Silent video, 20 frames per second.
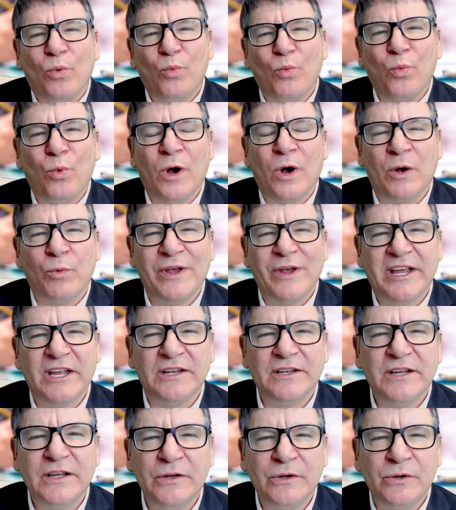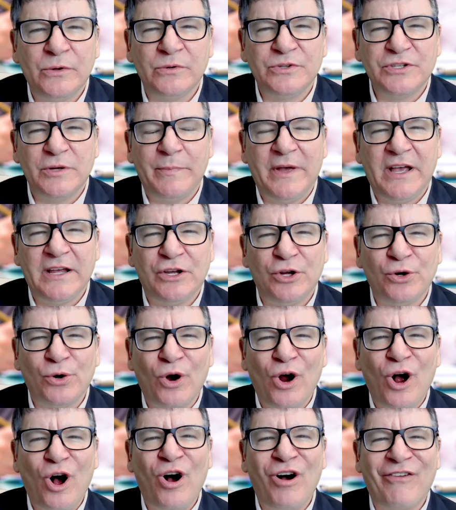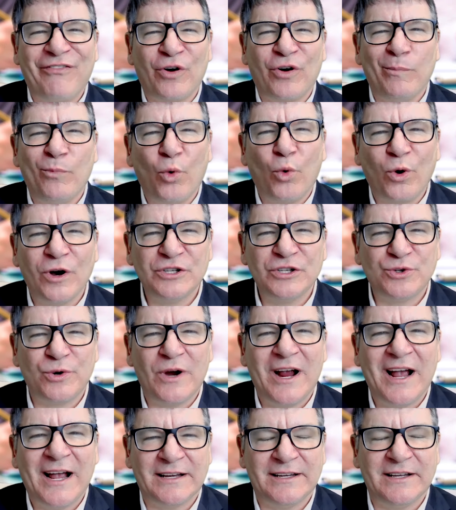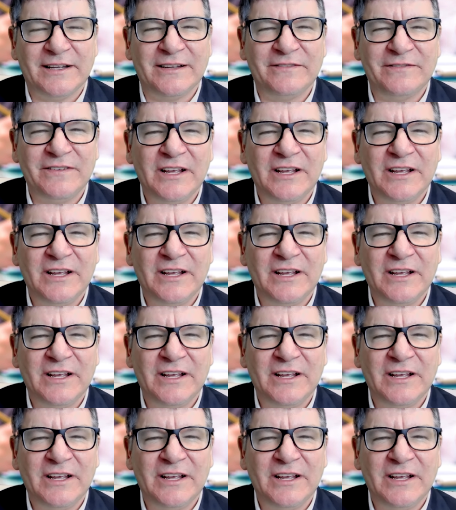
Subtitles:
what we can do to make your offer more attractive,